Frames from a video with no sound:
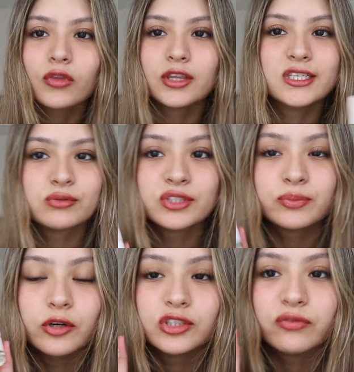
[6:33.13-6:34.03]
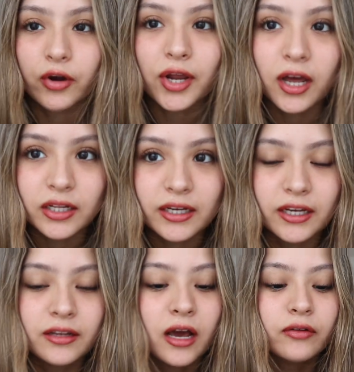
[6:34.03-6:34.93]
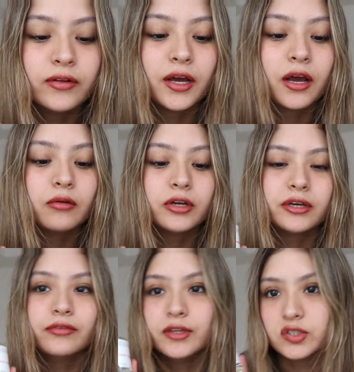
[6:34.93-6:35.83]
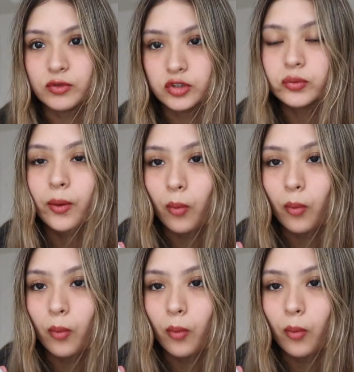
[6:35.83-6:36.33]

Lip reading: This one smells very elegant. I feel like I would give this one to my